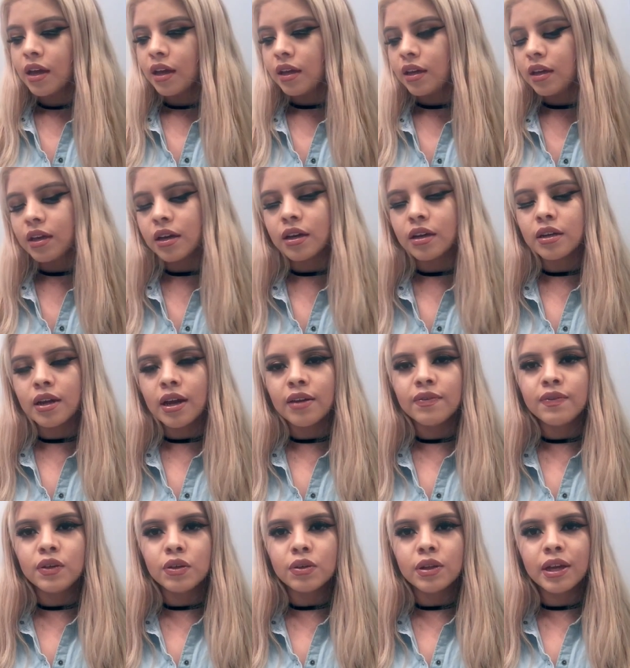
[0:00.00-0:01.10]
And I
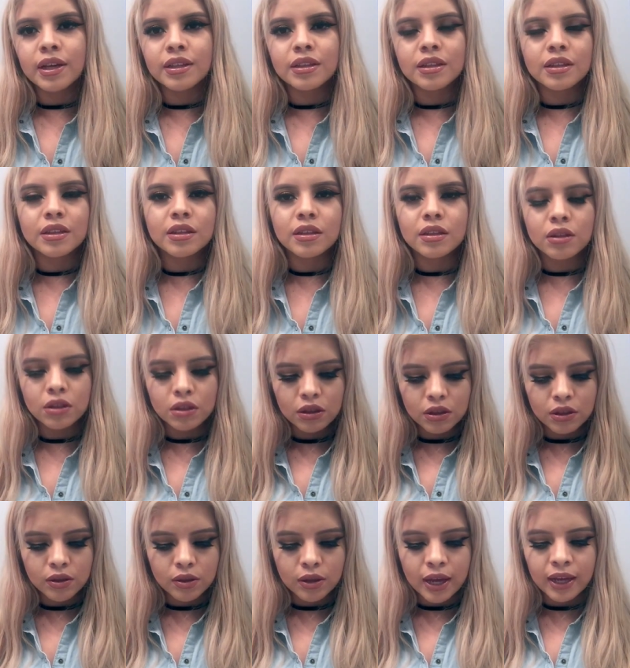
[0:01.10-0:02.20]
feel like
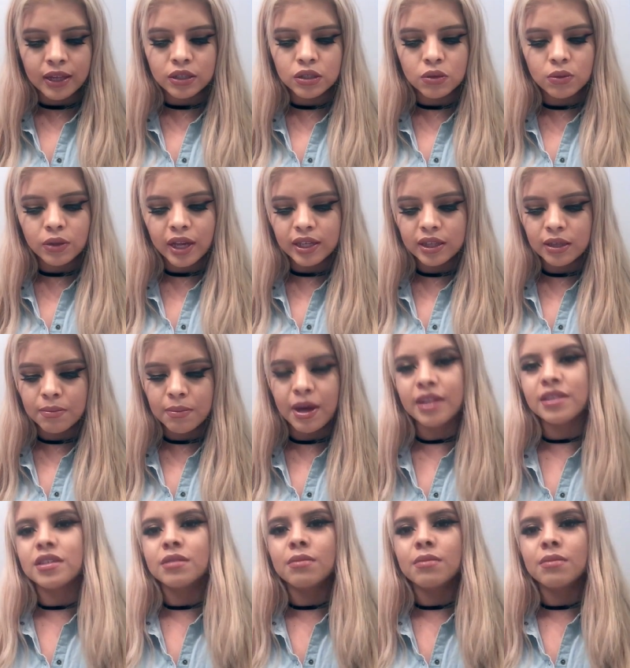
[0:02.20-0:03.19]
I do like the mattes.